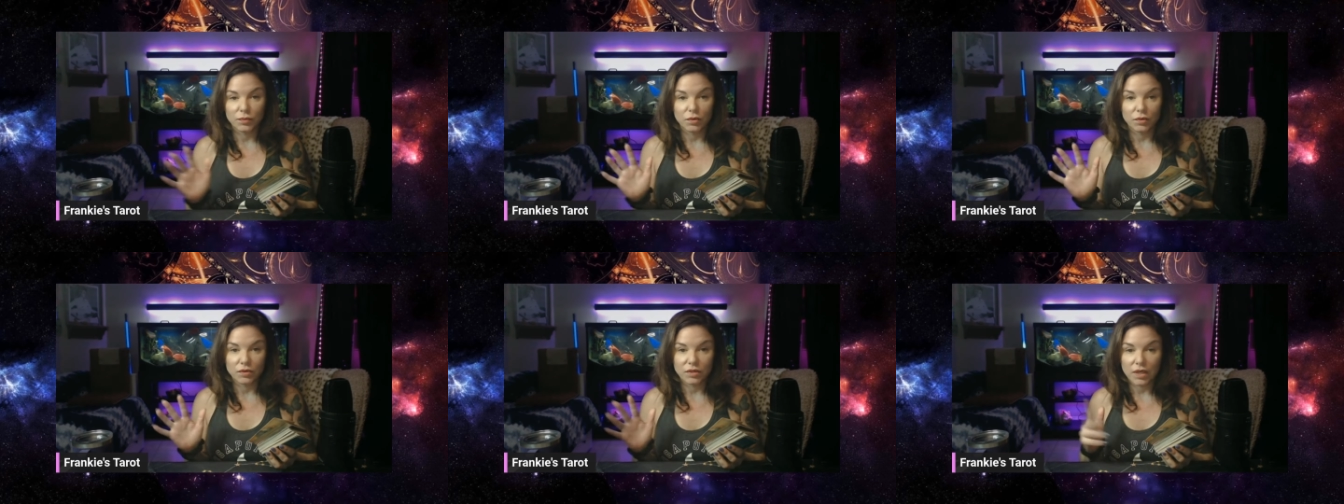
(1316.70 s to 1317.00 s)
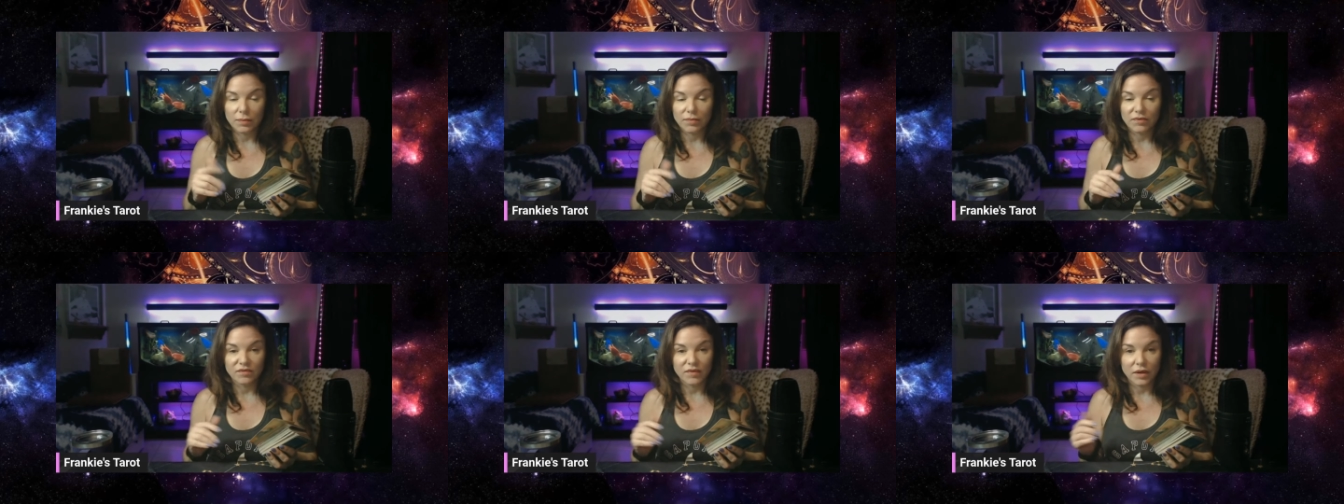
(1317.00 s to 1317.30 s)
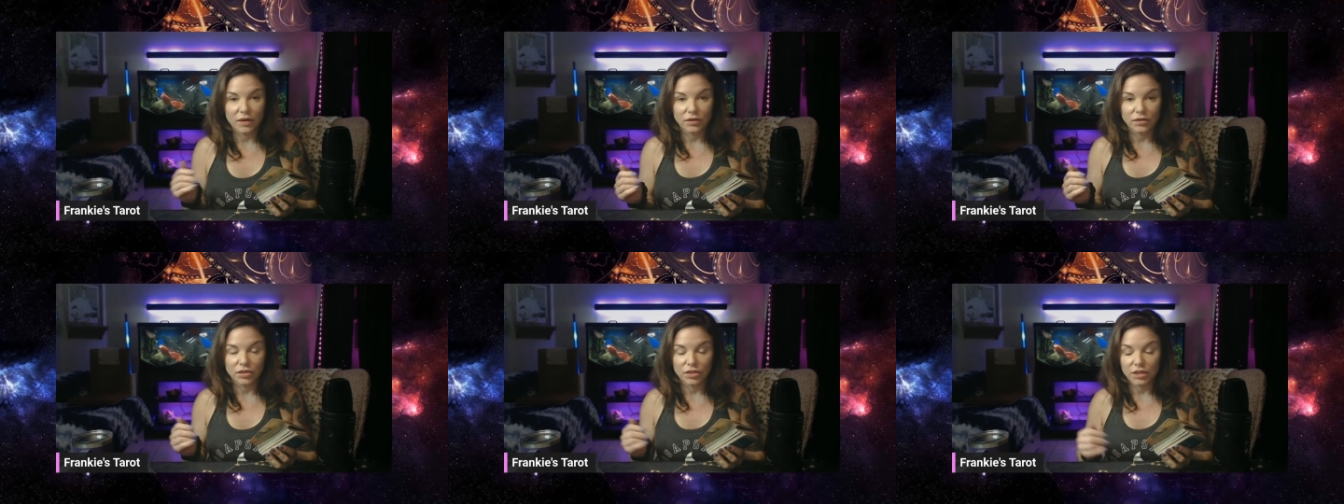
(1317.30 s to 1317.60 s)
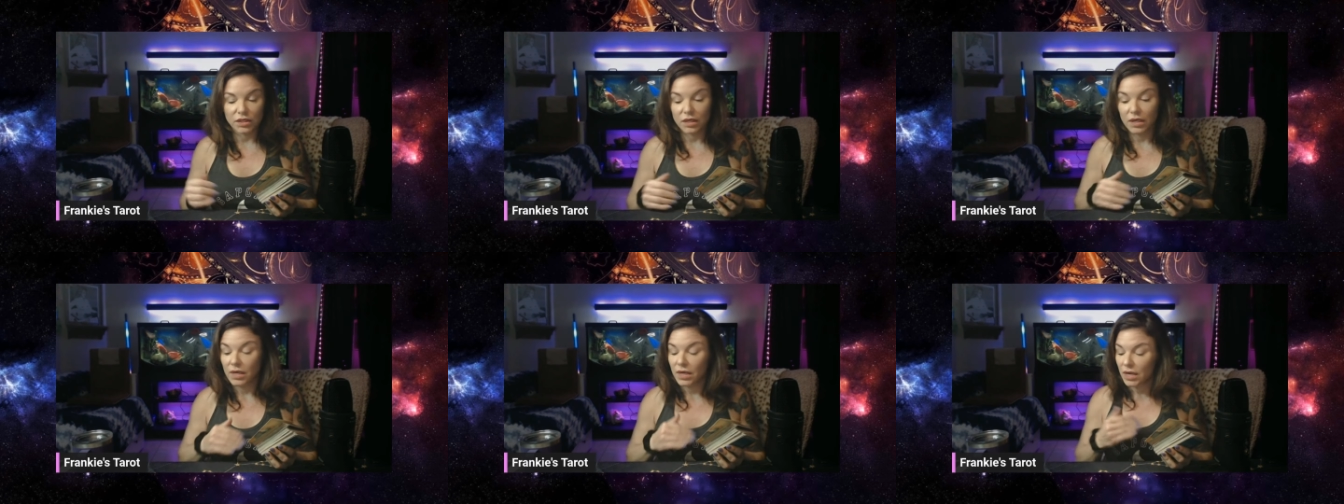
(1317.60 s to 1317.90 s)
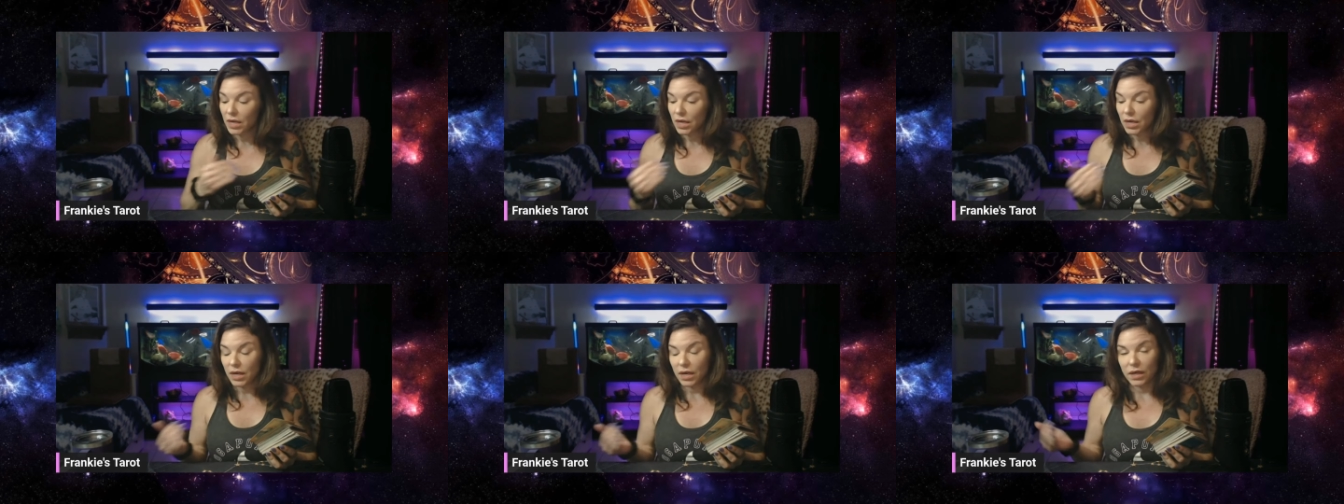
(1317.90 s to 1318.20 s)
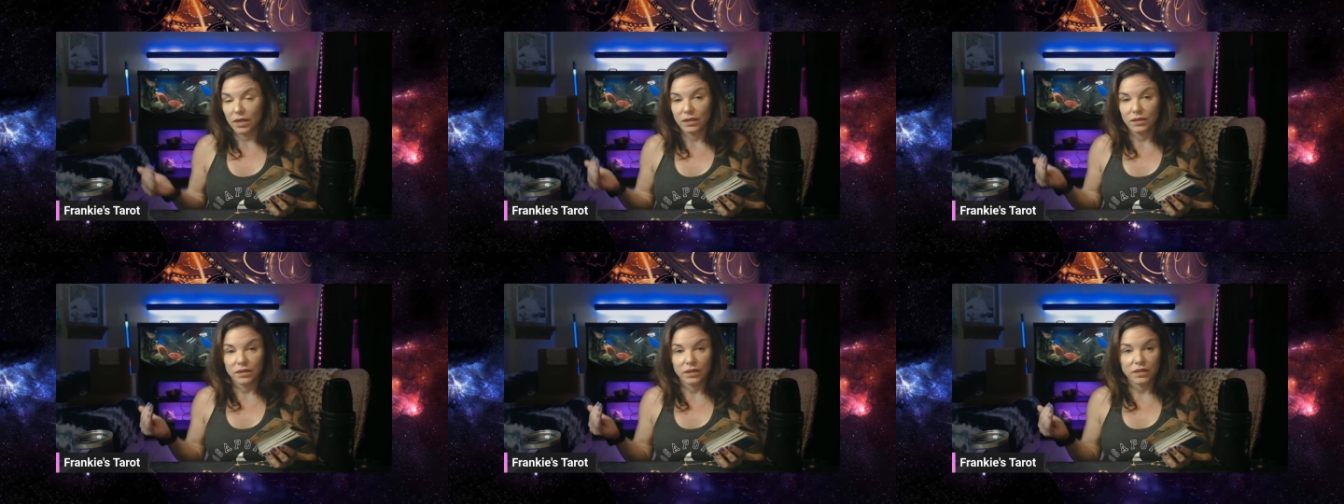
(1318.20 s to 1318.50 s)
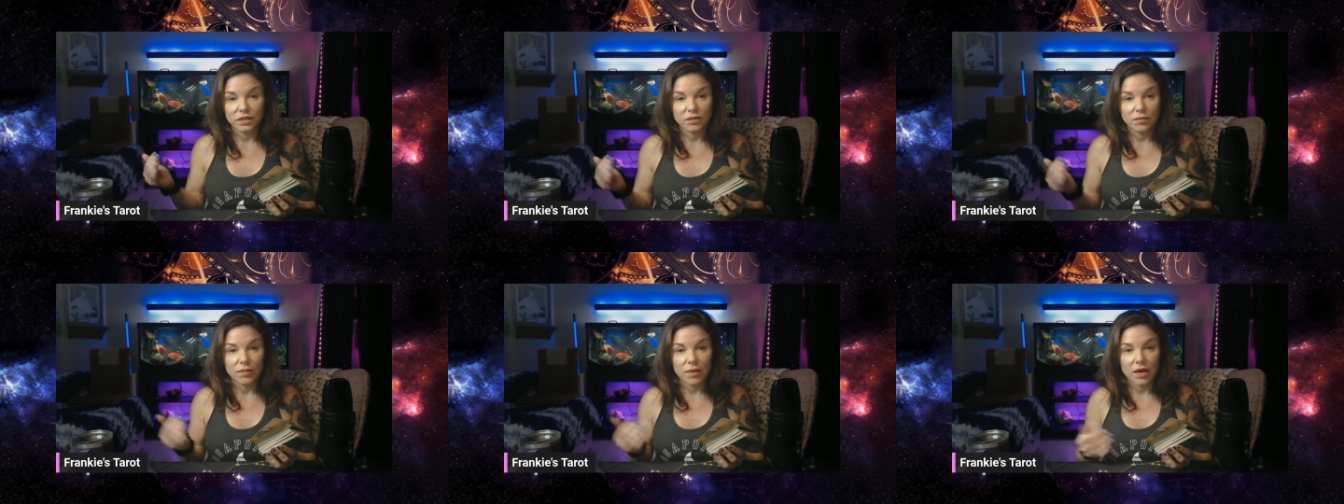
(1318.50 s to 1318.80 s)
type of energy. And
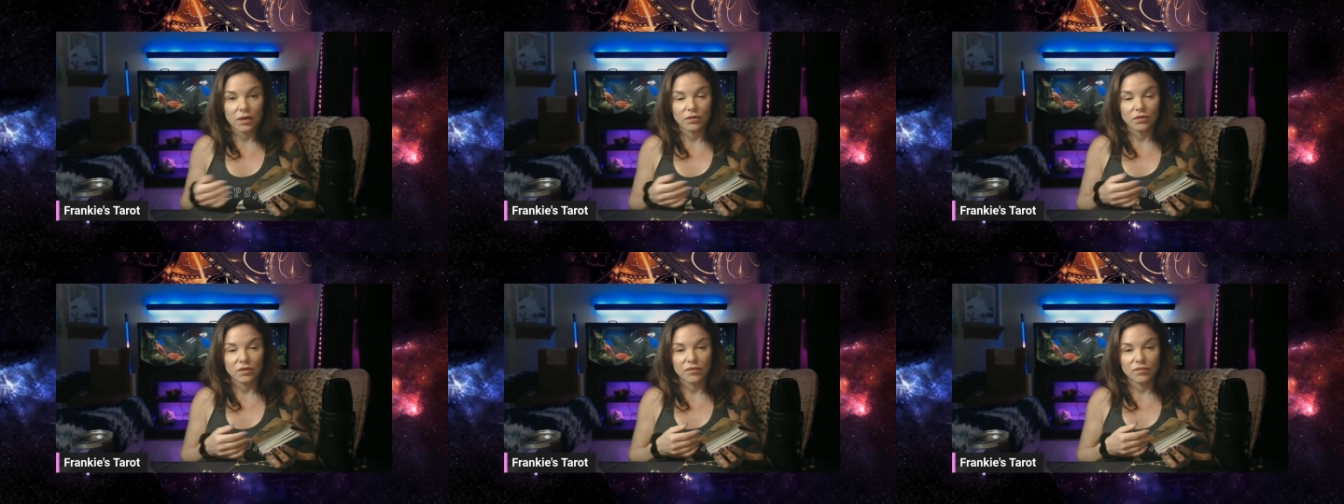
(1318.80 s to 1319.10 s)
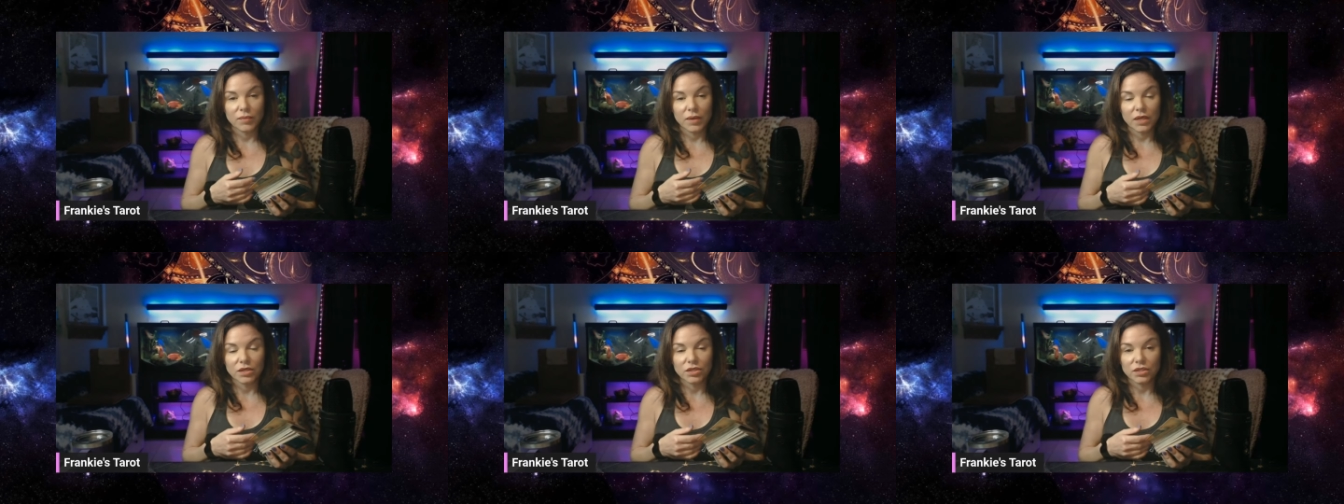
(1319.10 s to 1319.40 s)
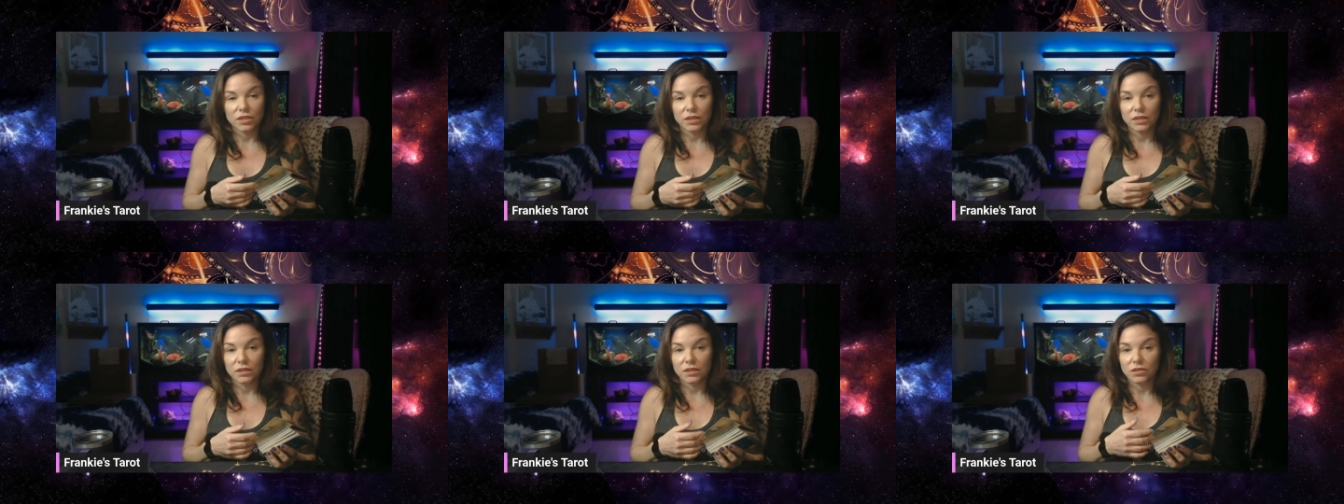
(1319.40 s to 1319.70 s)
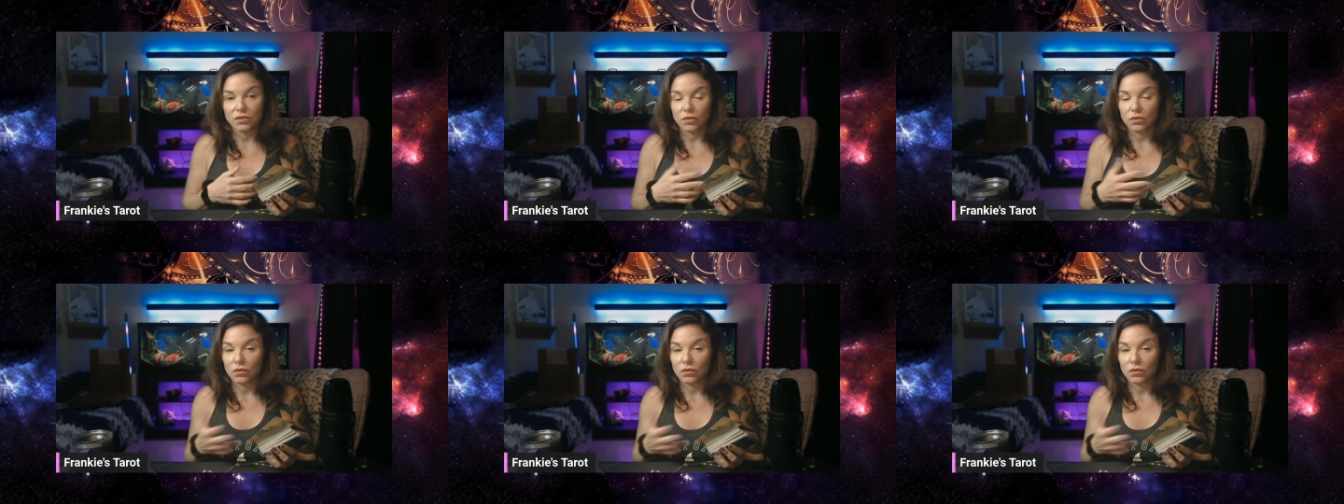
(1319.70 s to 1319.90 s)
it's a matter of patience